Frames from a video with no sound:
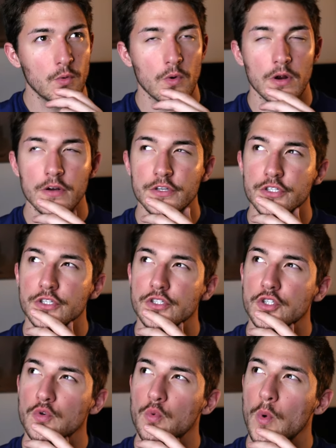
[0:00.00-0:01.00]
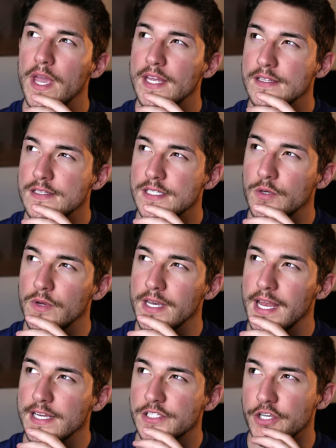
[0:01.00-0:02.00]
or should you wait and see what
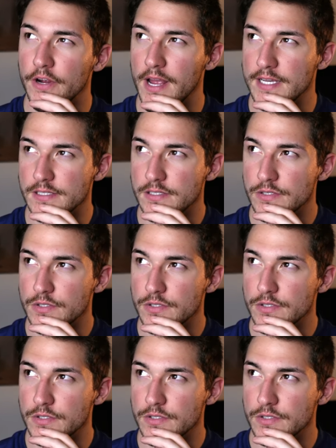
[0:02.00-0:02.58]
next year has in